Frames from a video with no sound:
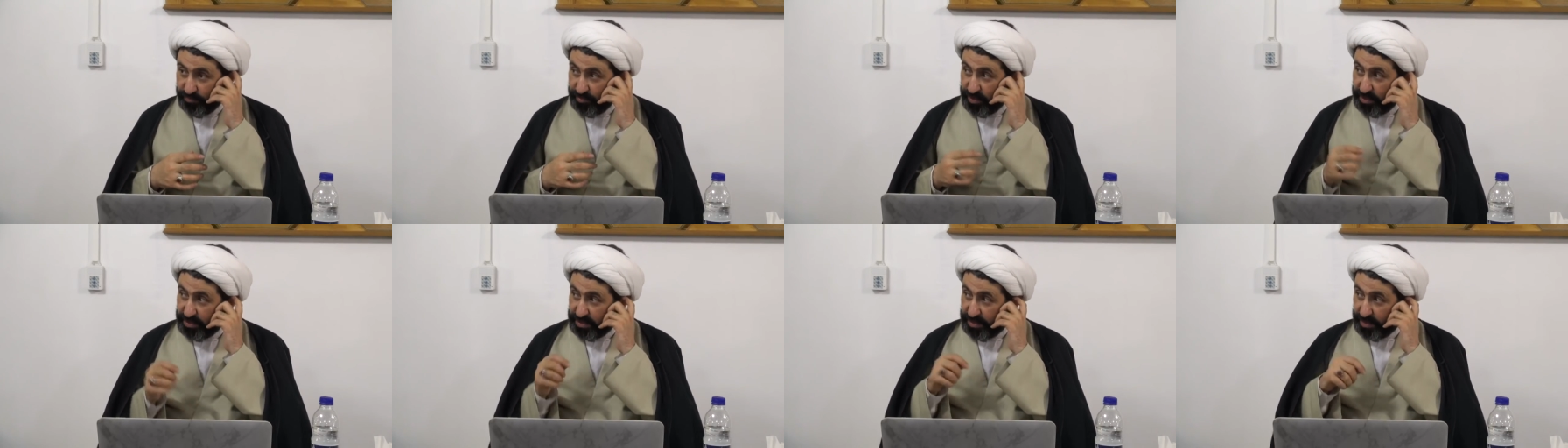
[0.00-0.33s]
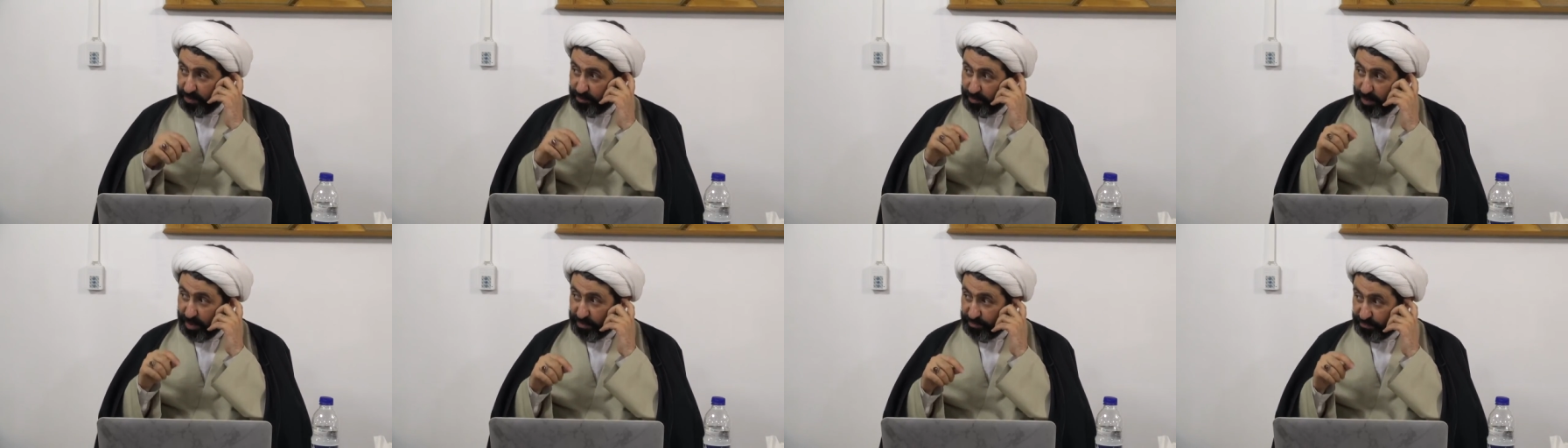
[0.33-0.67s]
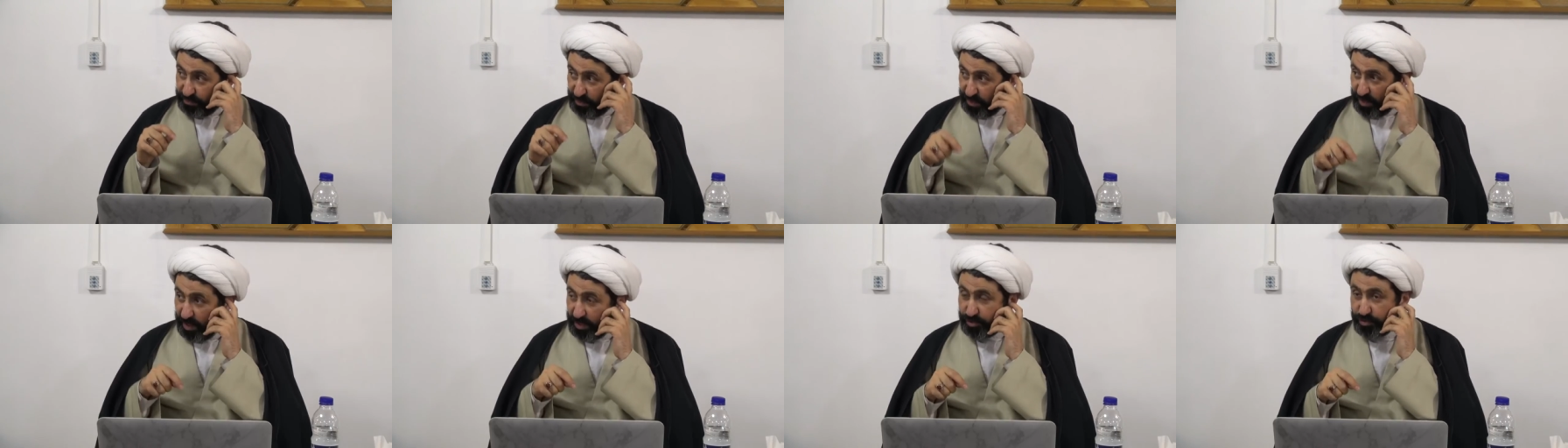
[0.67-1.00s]
written by
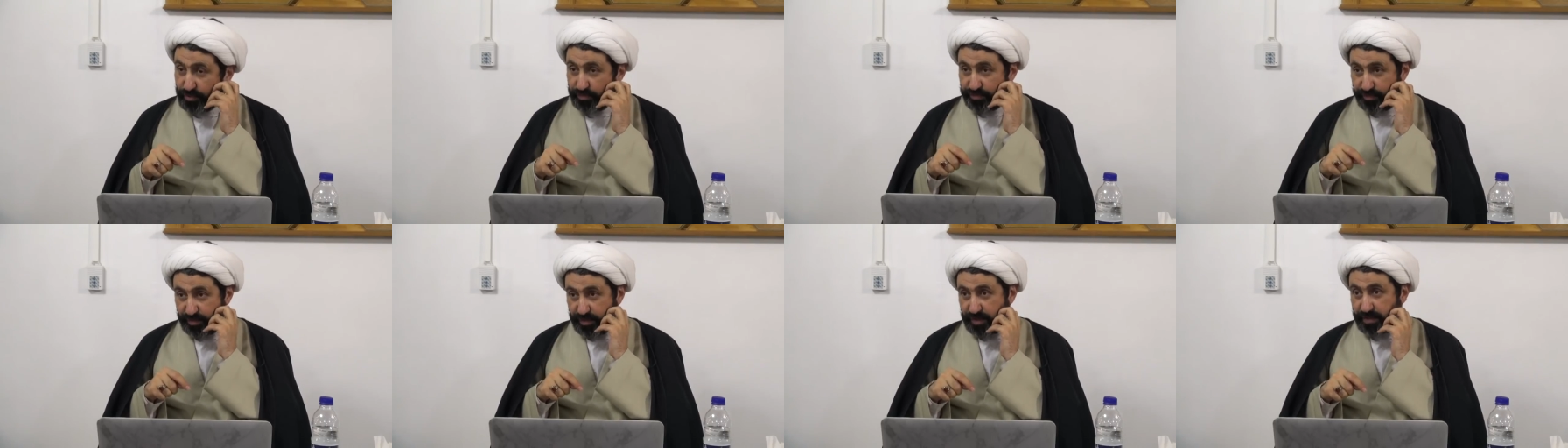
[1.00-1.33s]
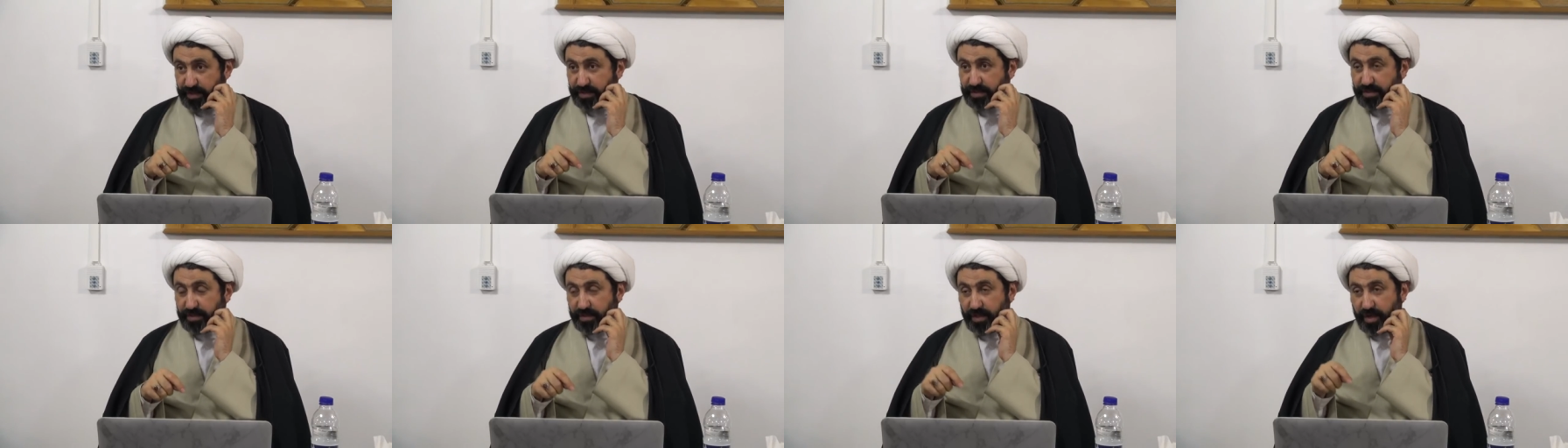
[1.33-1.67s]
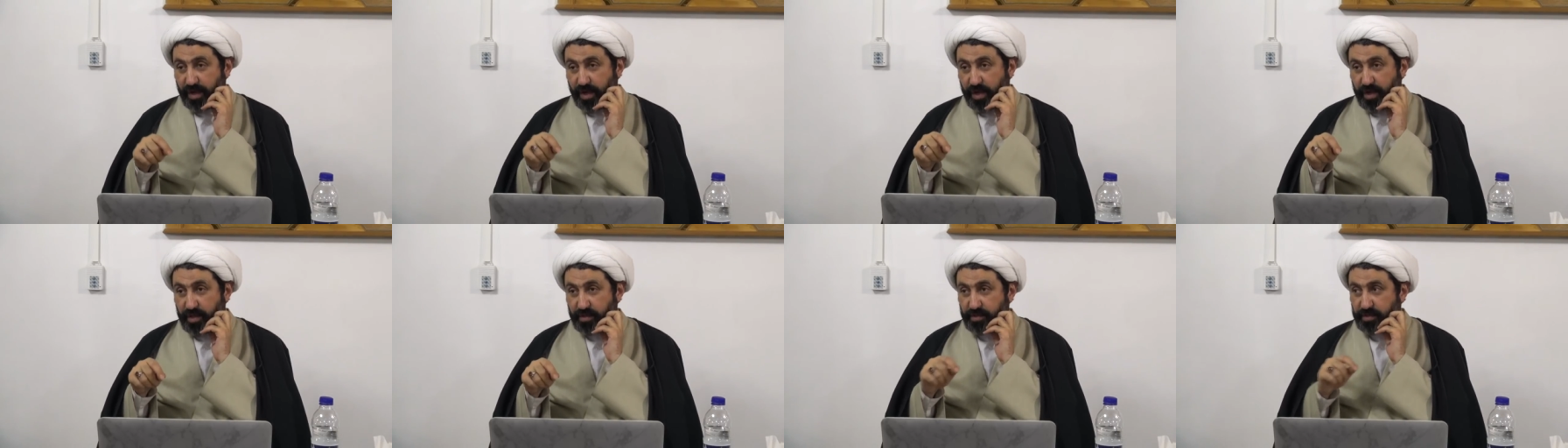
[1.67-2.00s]
philosophers
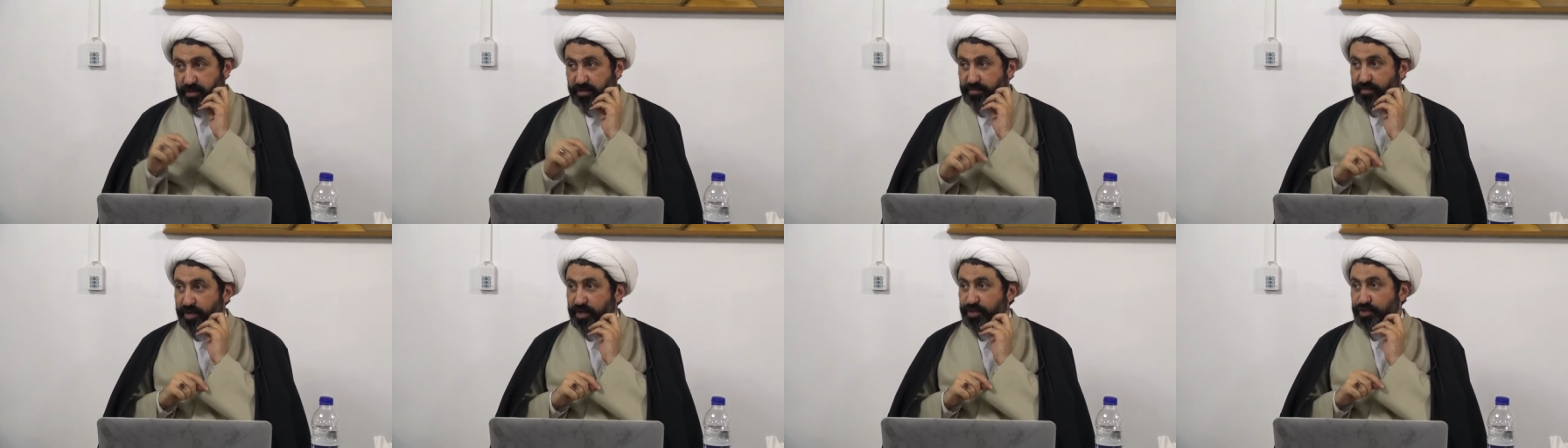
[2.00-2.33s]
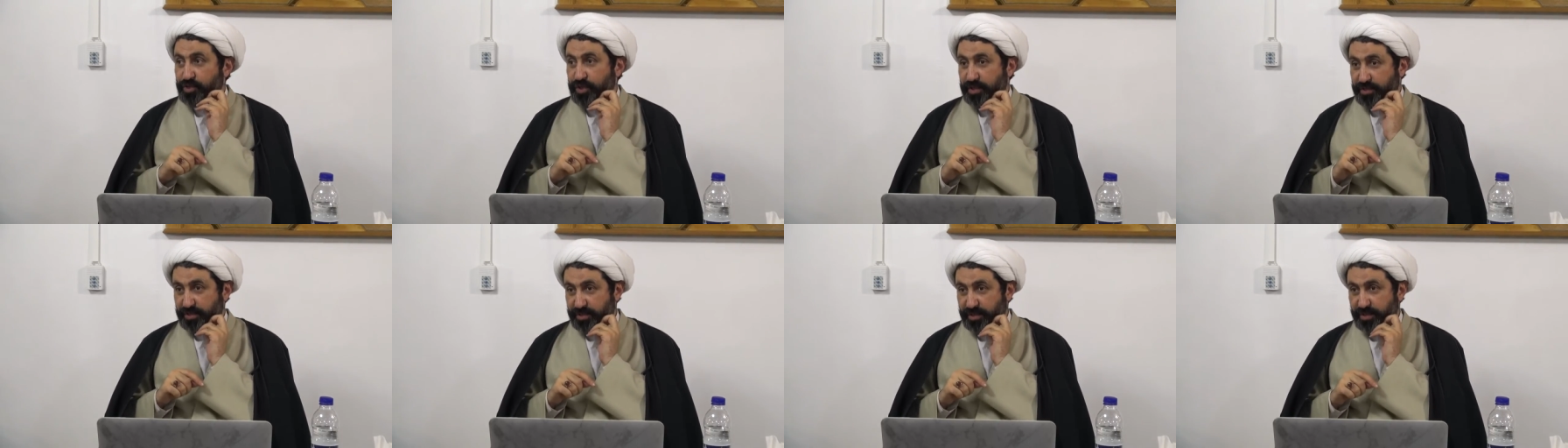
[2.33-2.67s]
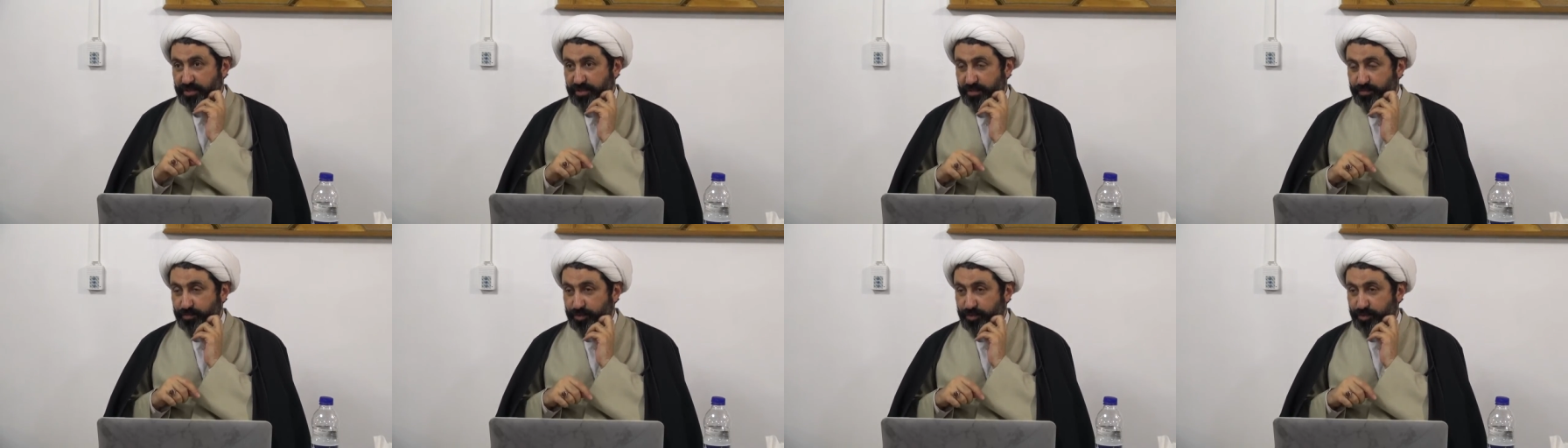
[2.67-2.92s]
on divine justice.